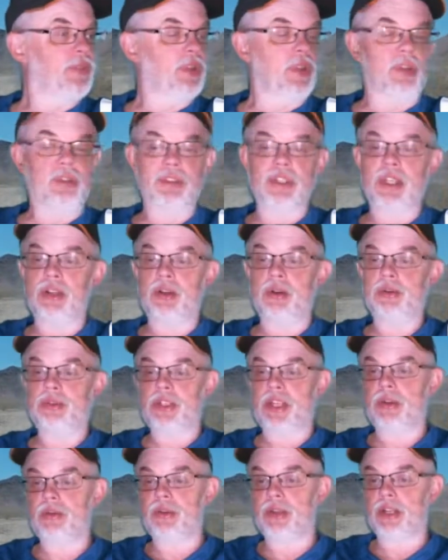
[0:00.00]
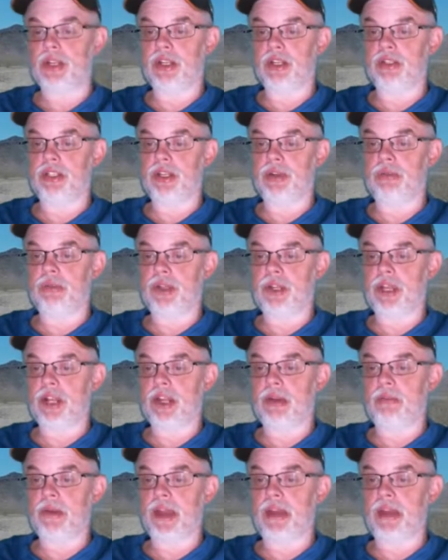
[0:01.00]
All he knows, she went in that